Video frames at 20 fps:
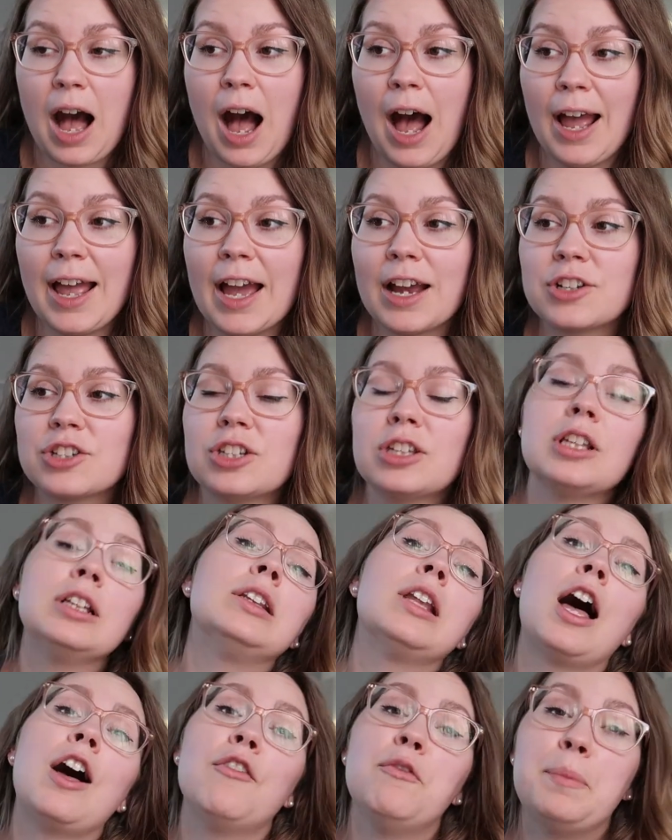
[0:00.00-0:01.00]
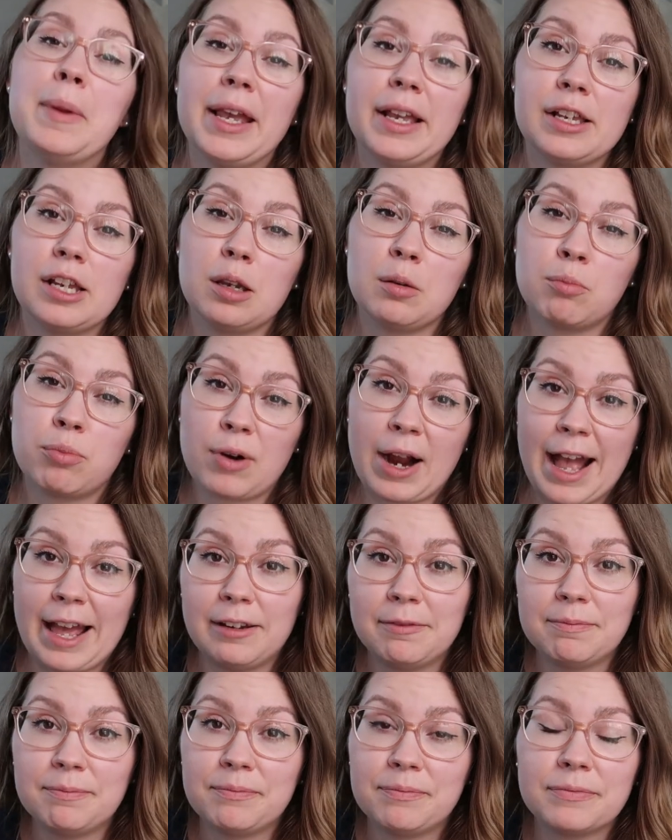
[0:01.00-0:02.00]
I actually love baking
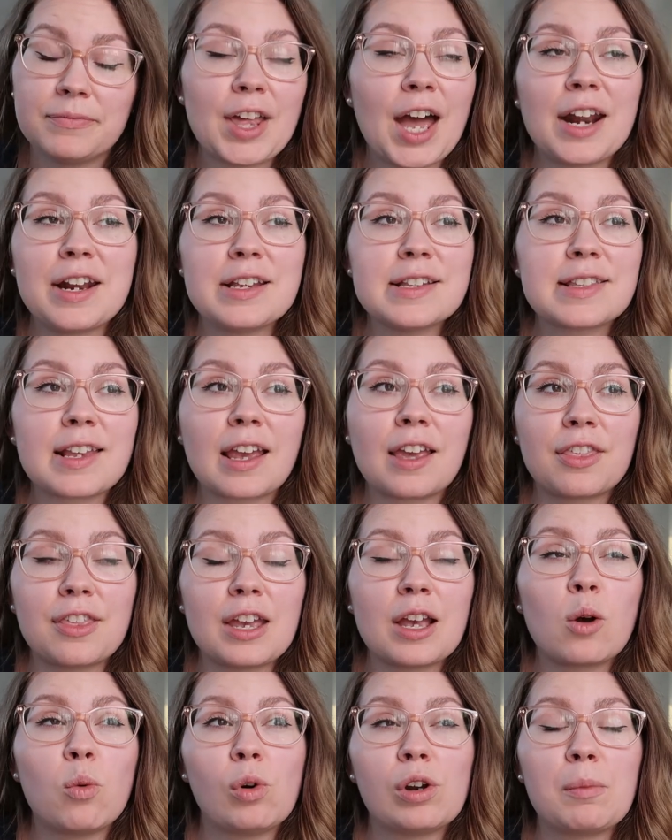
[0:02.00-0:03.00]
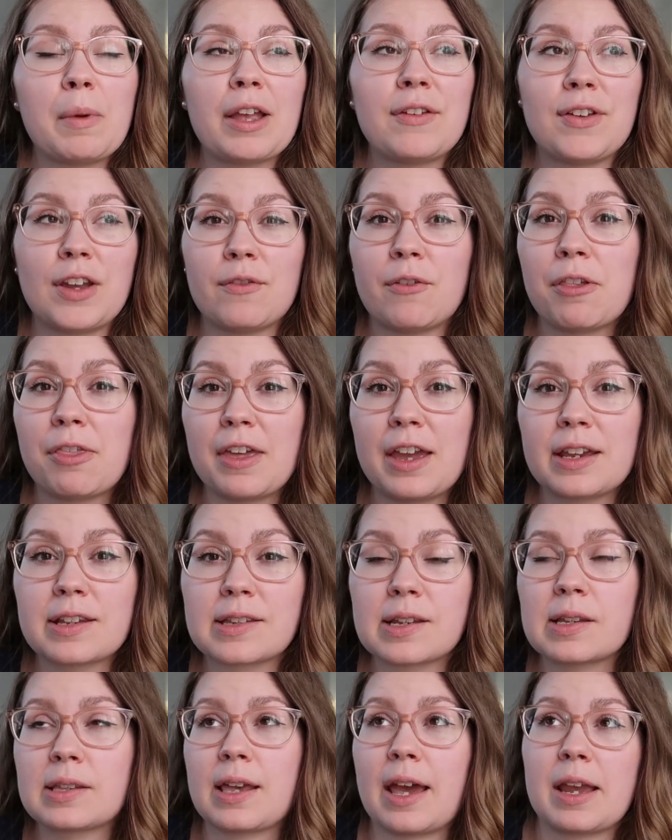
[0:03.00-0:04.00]
bread that is I think one of my favorite
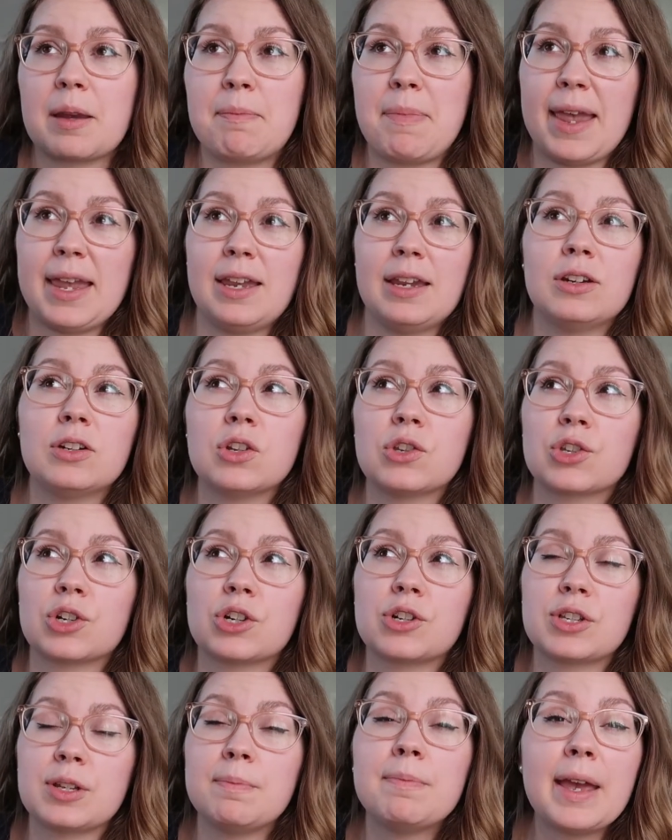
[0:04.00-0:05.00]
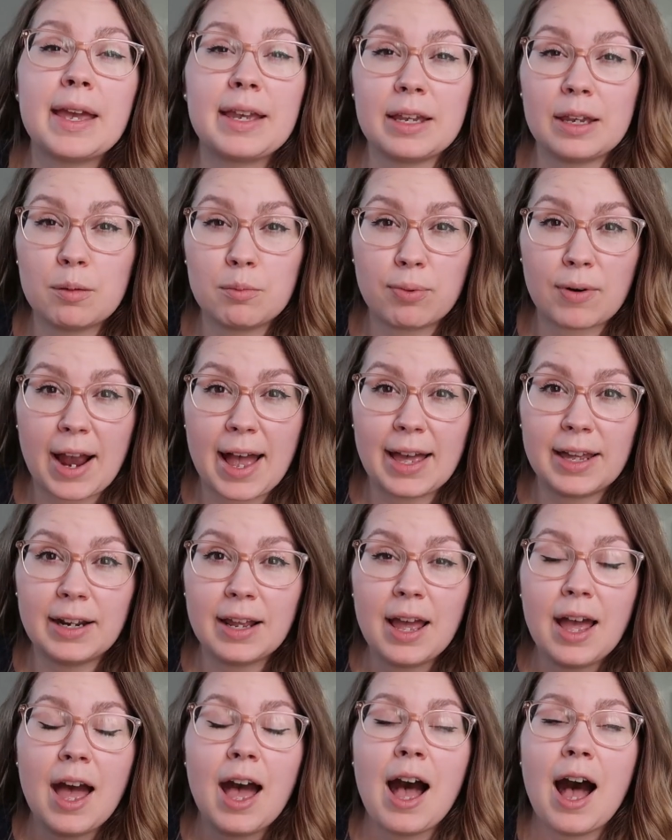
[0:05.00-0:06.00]
things is like baking desserts and baking bread.